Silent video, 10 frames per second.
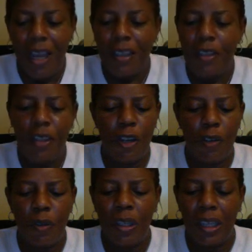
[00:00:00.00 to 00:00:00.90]
The
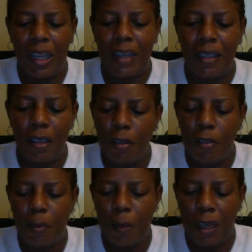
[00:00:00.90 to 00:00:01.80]
children collected the
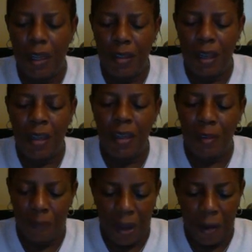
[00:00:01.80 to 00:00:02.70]
loose pennies in the
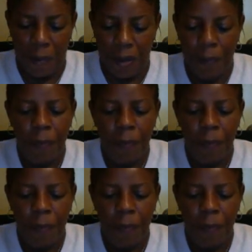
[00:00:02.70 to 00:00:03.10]
environment